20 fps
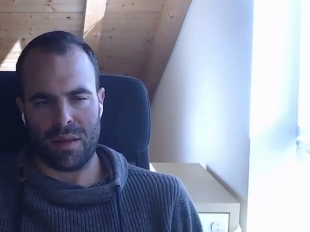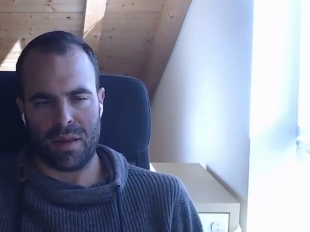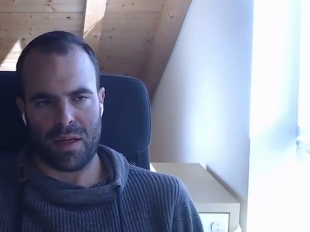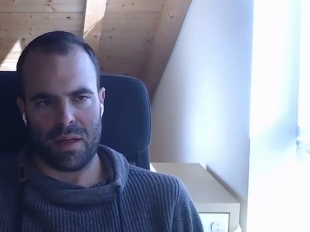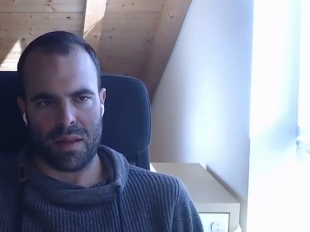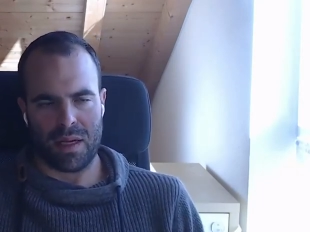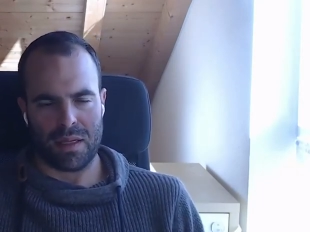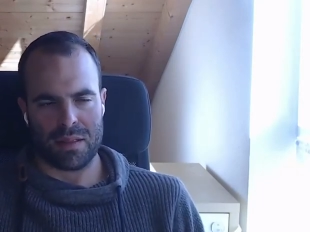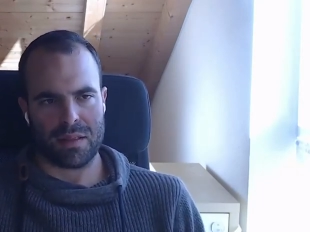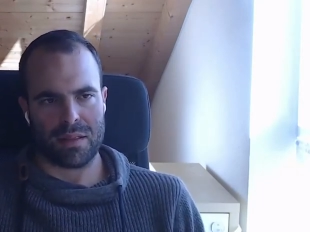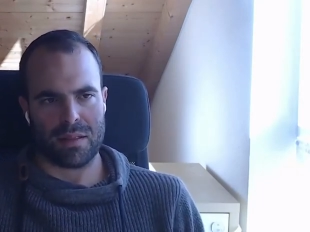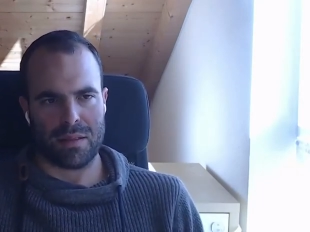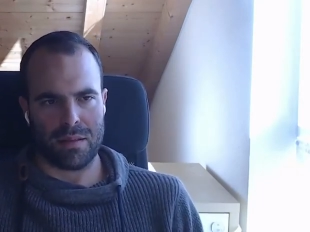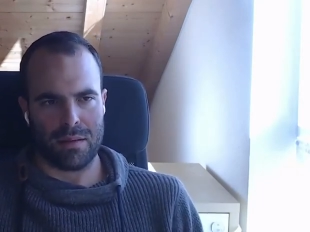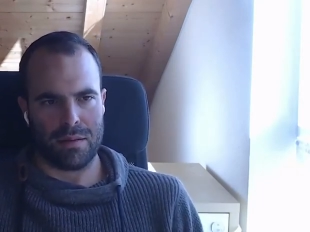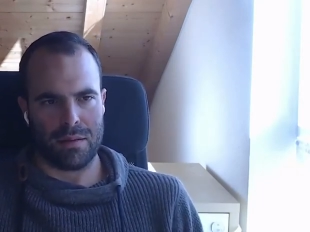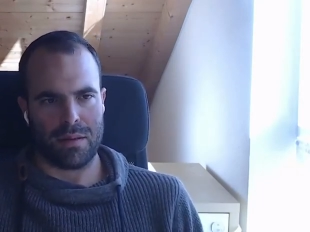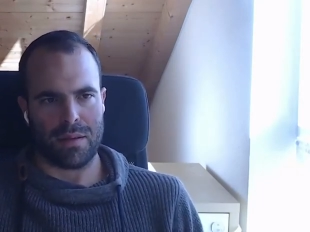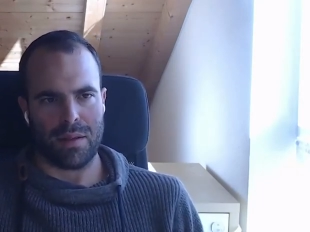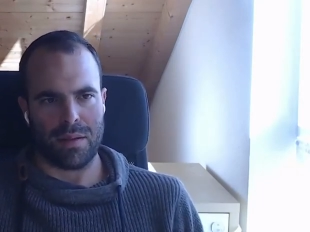I think that's
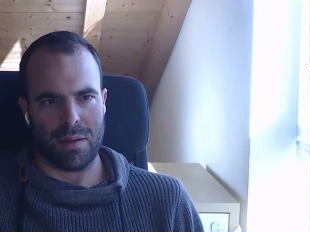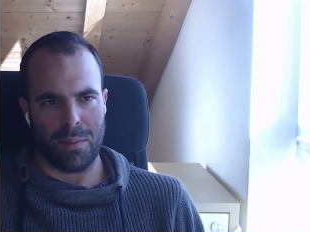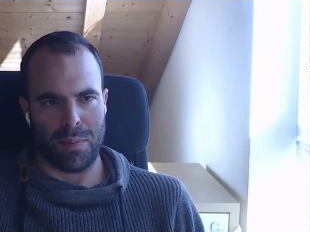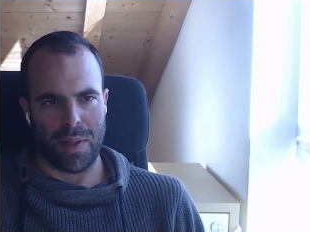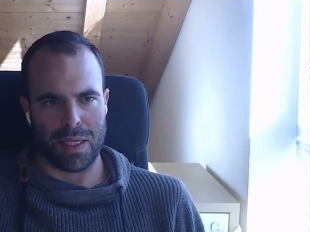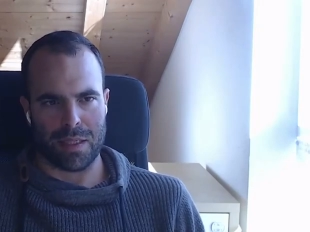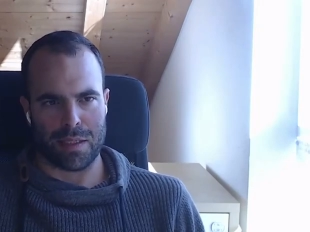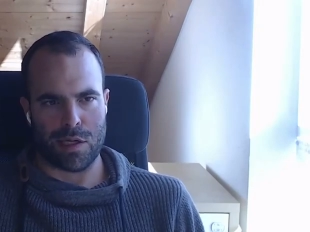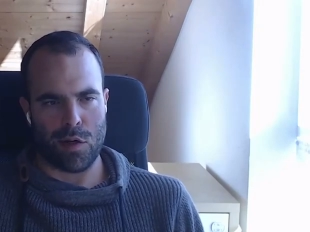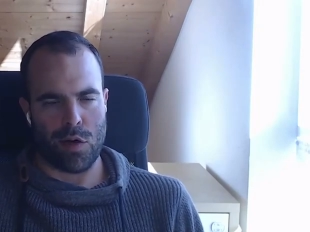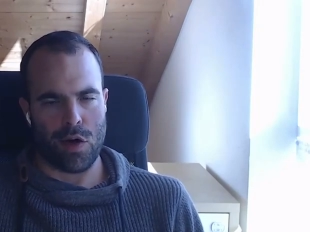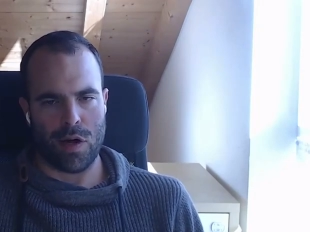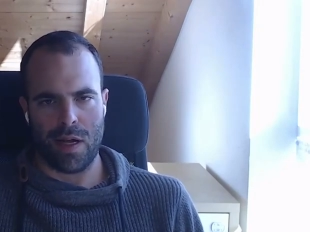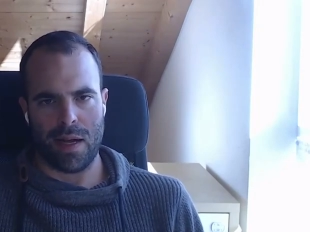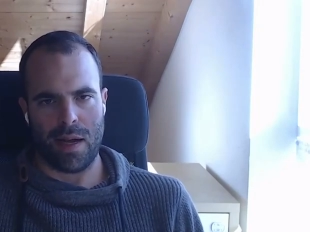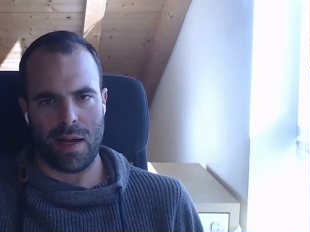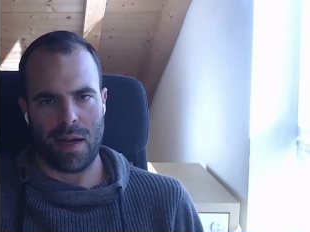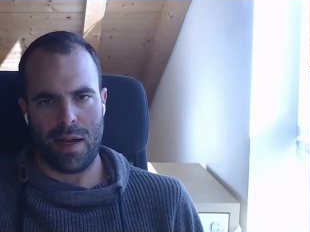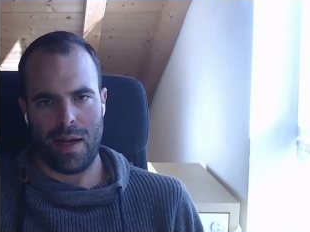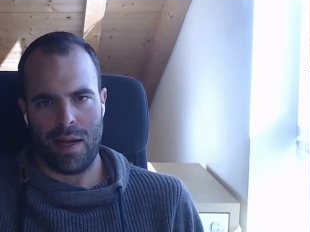okay. the biggest
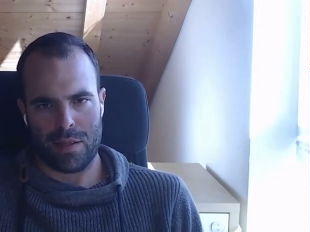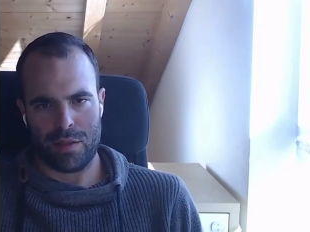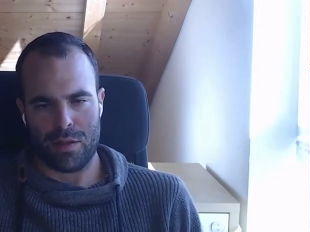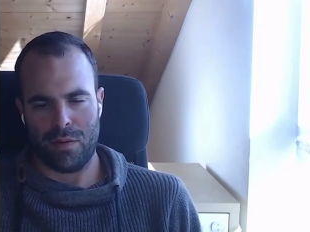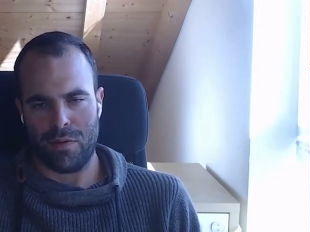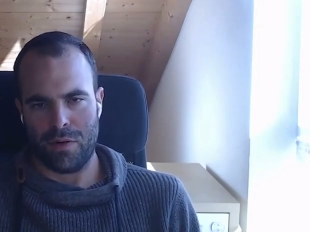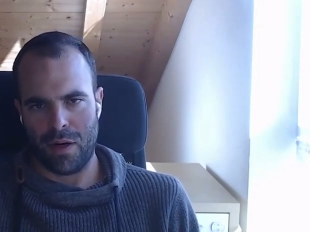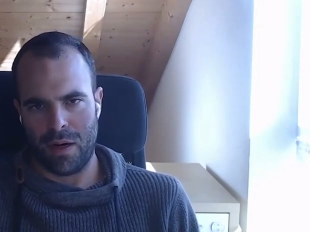learning I had so